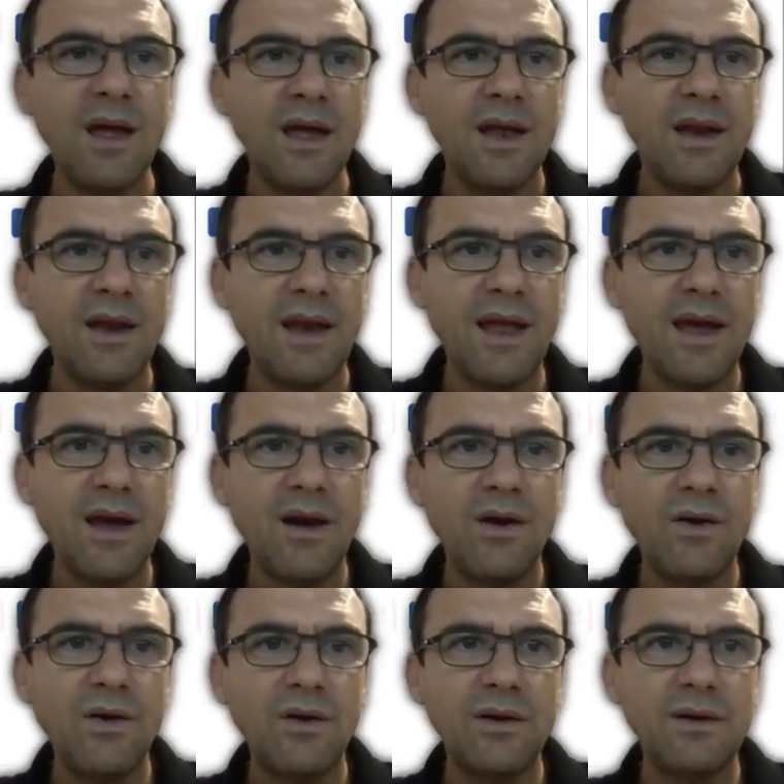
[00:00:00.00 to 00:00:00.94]

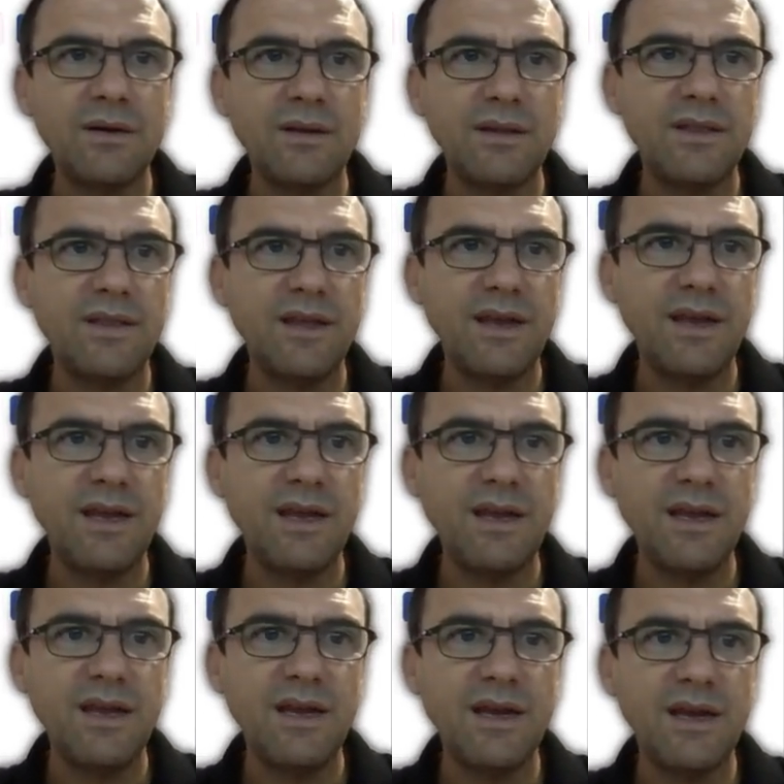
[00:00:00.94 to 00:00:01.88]
Now
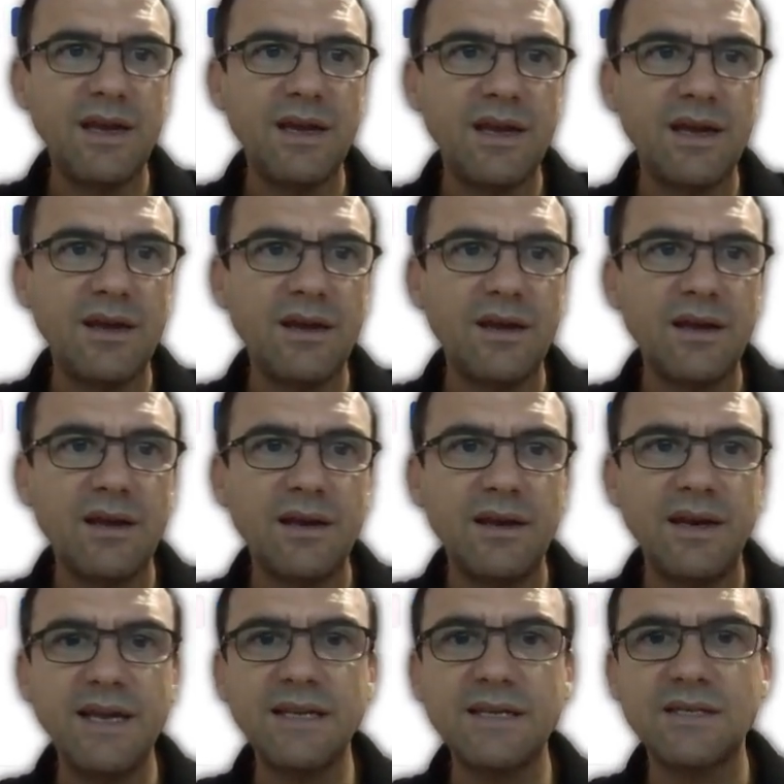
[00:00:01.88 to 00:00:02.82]
the
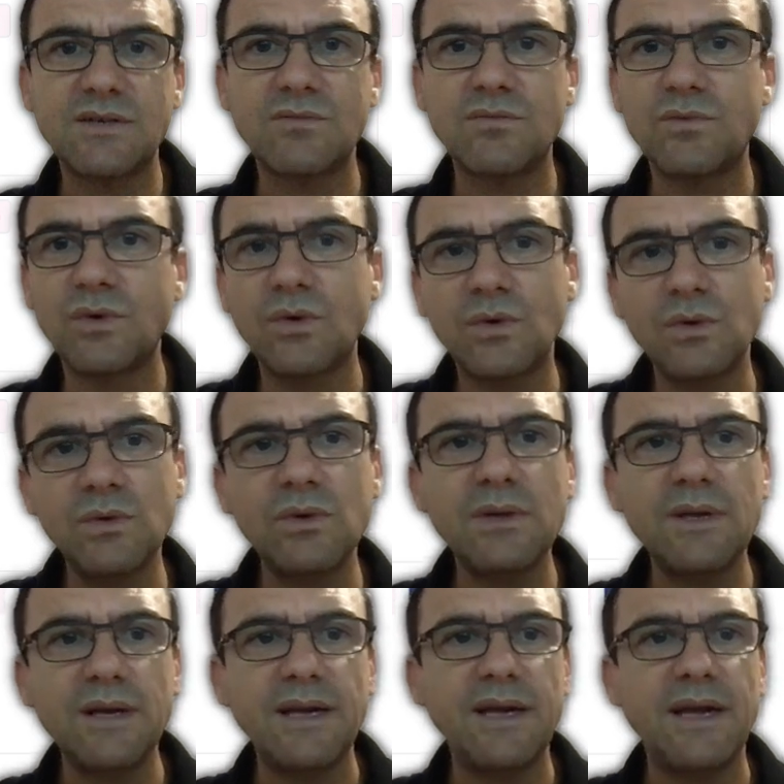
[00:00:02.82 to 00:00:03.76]
next rule
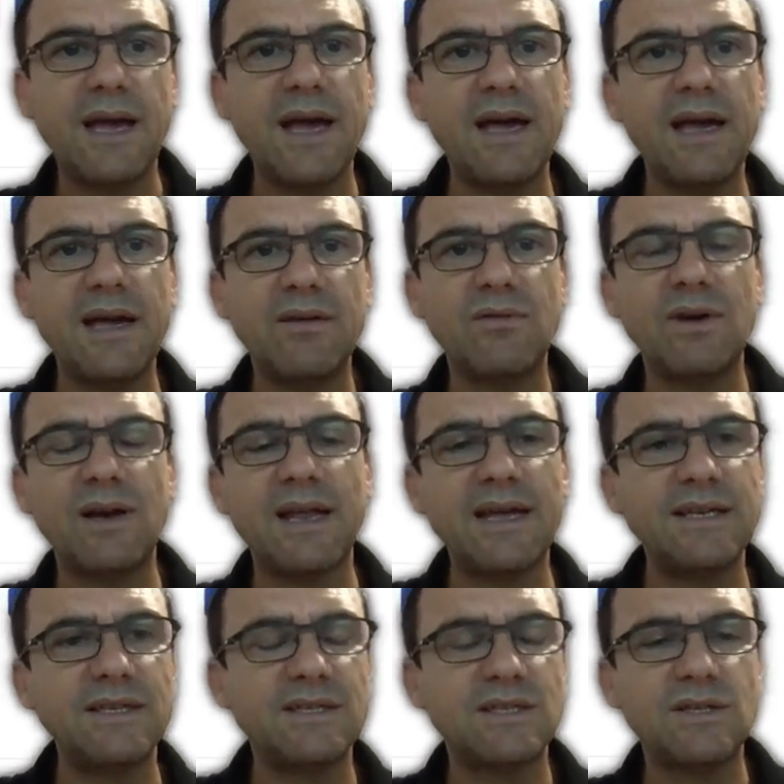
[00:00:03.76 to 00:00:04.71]

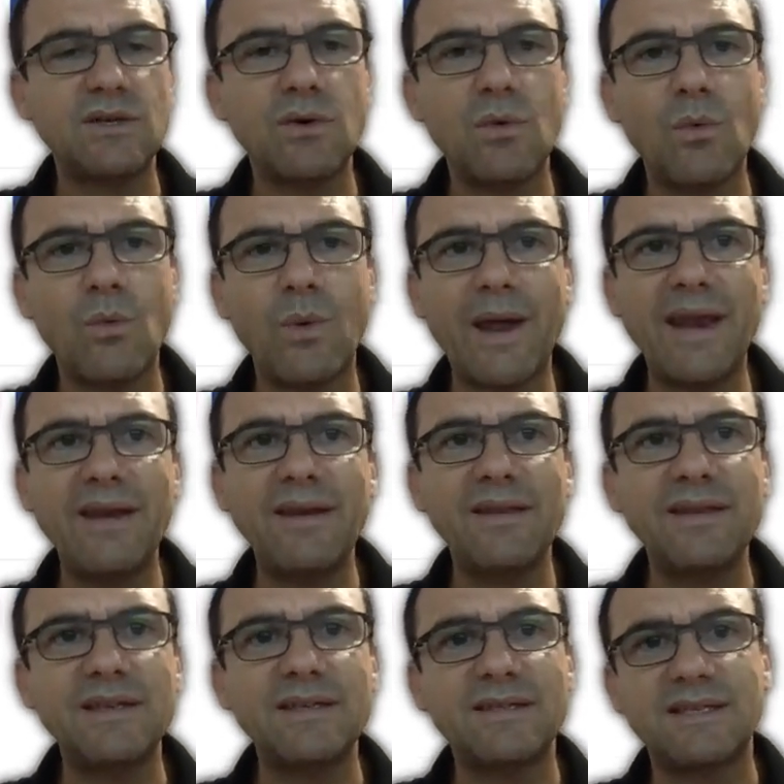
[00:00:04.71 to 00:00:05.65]
relates to
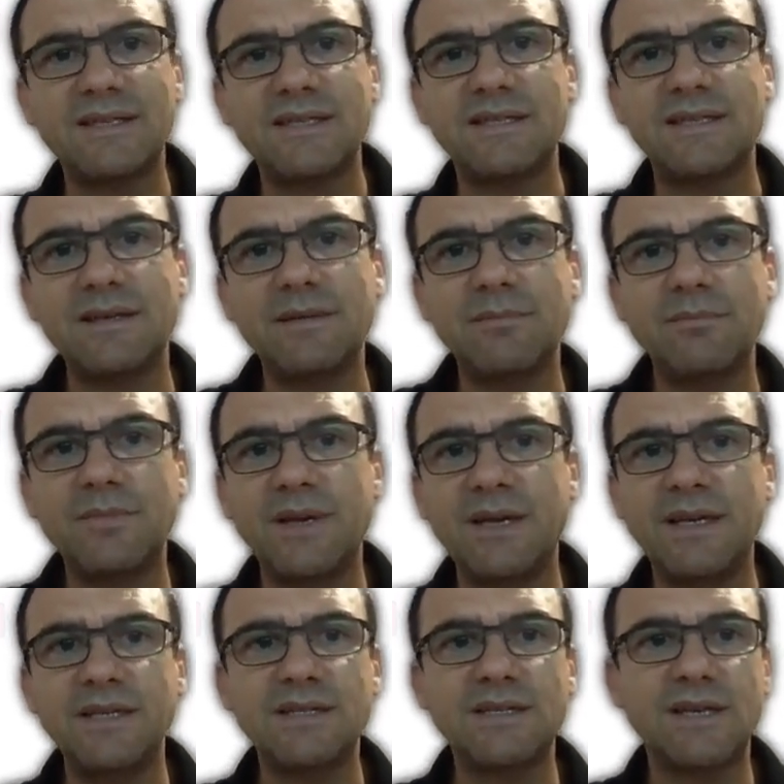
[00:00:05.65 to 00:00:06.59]
when the system
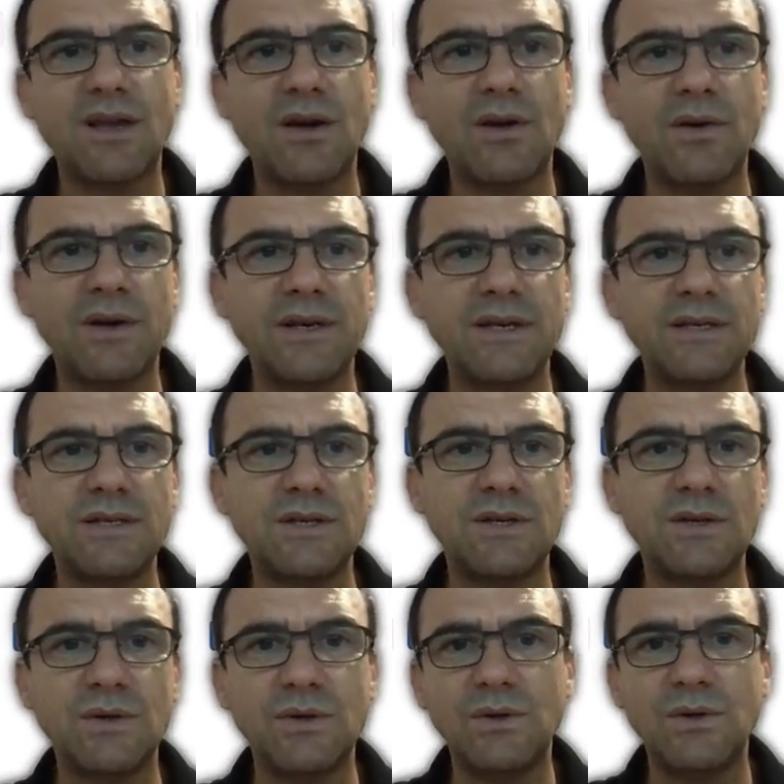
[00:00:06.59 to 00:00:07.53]
is going
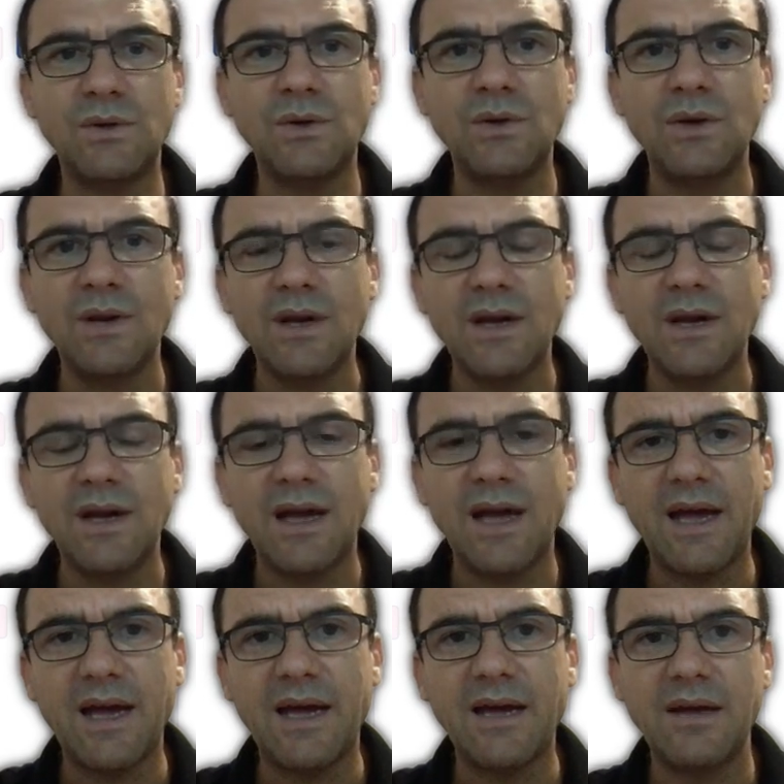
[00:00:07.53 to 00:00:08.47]
to
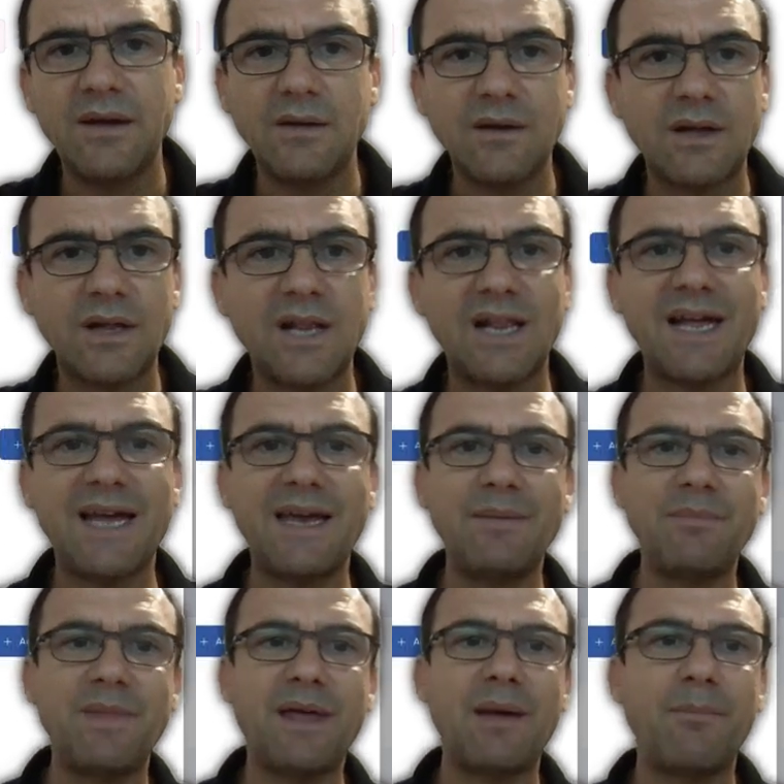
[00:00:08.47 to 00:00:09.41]

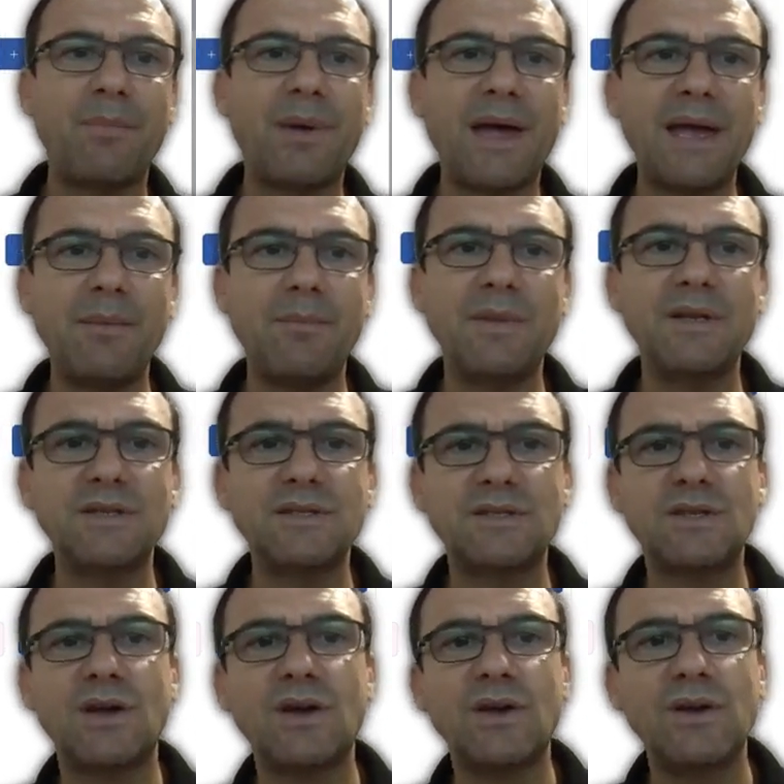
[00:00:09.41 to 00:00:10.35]
claim that payment.
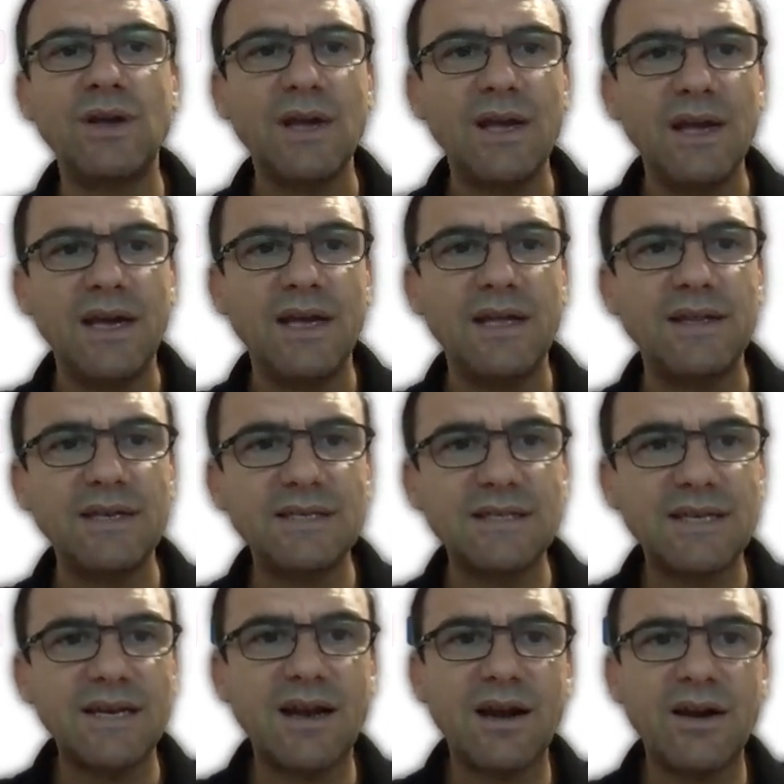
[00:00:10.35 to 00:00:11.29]
So in this
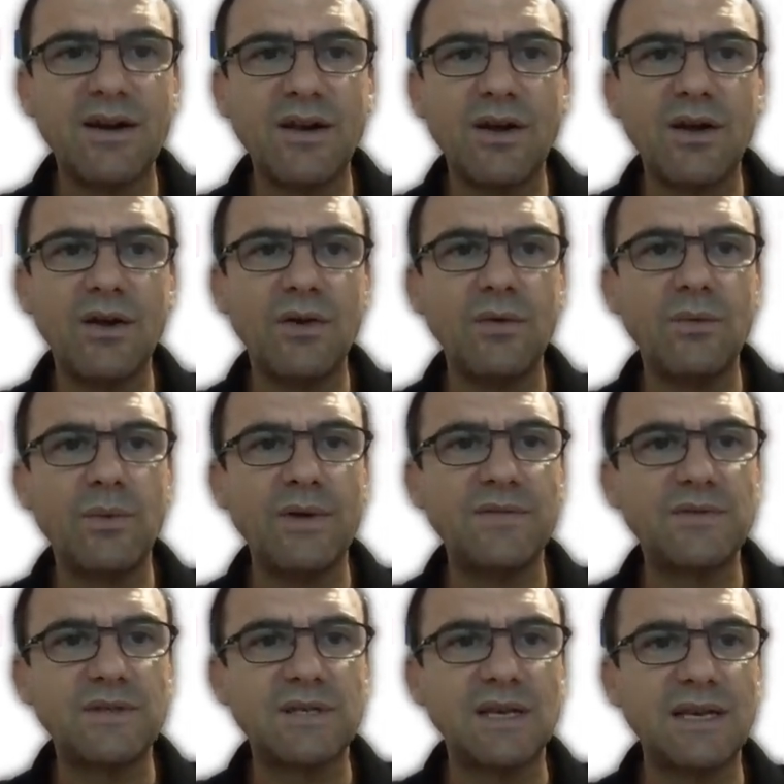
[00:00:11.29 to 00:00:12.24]
scenario
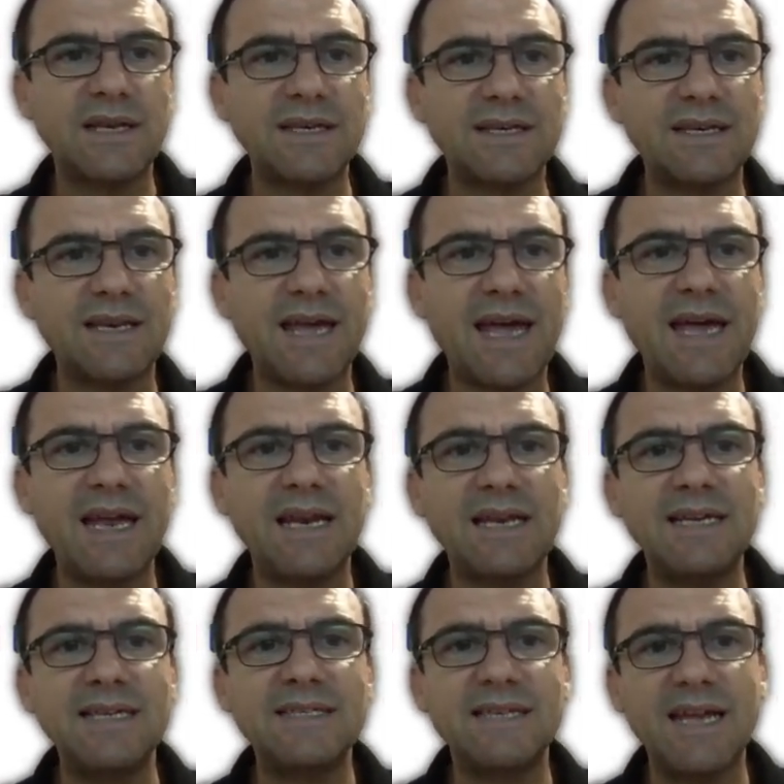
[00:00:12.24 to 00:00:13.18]
we've selected at
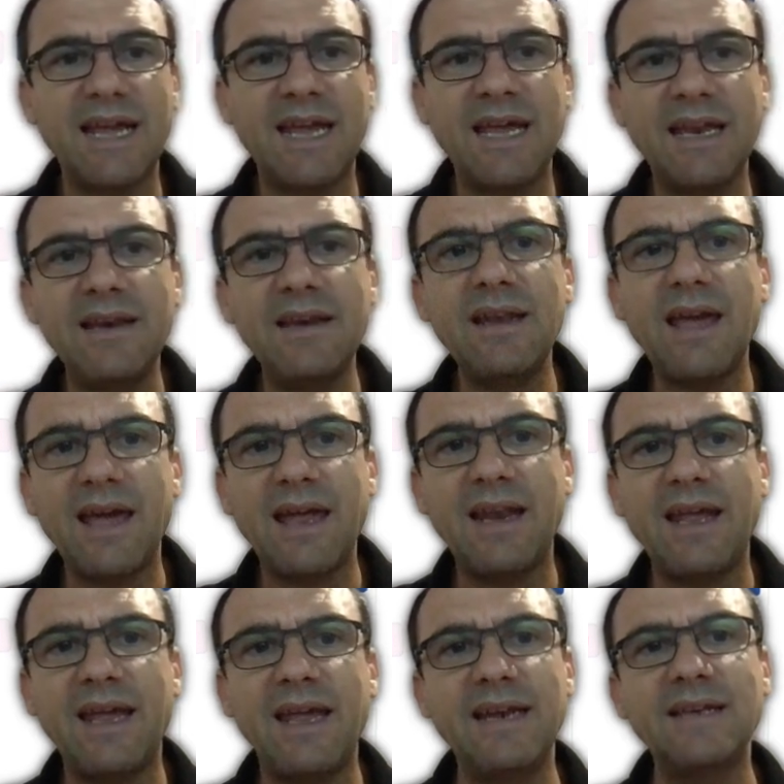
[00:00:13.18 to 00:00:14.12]
least N,
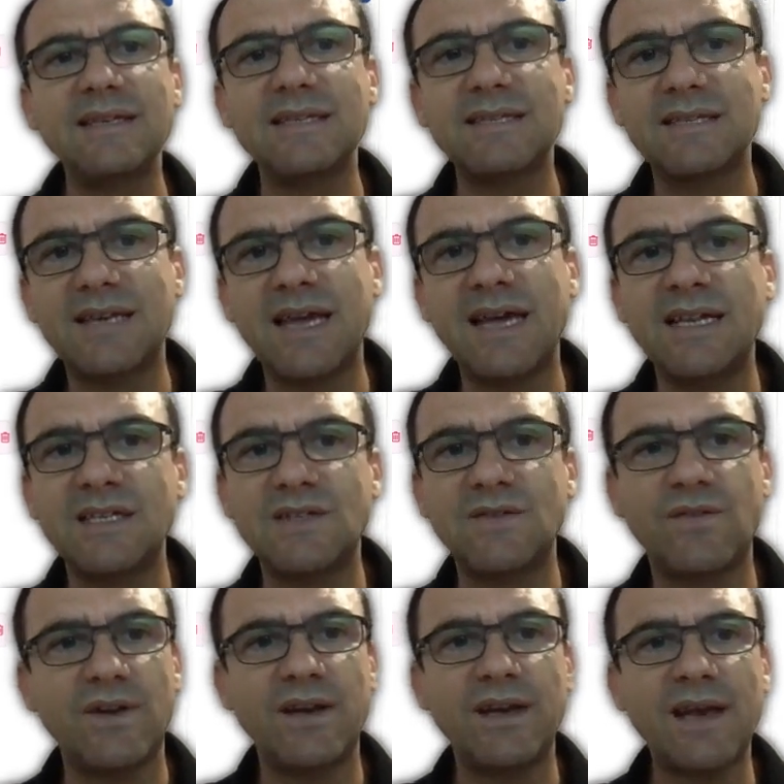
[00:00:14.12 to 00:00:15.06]
and N stands
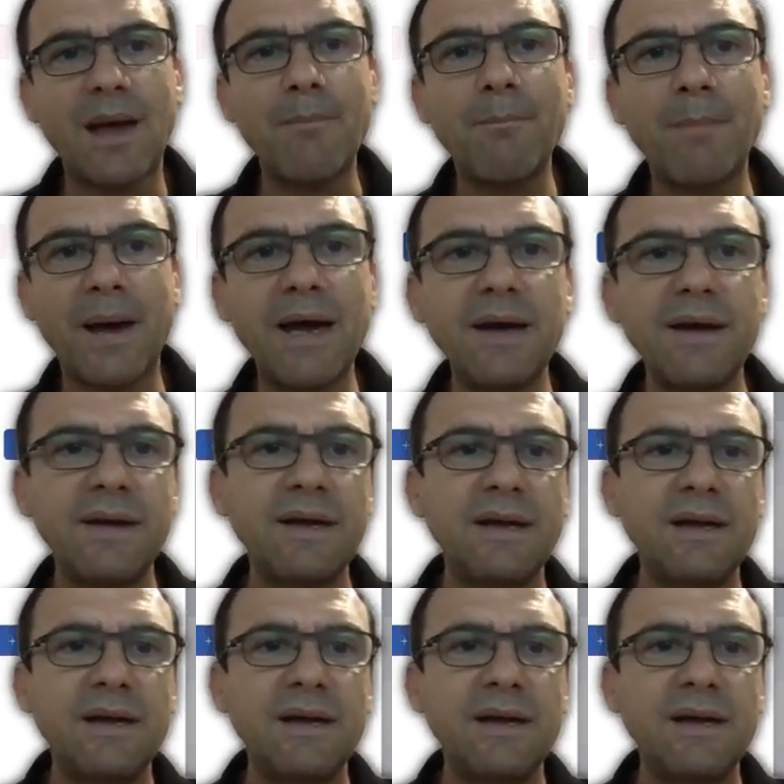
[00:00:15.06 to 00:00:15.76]
for number.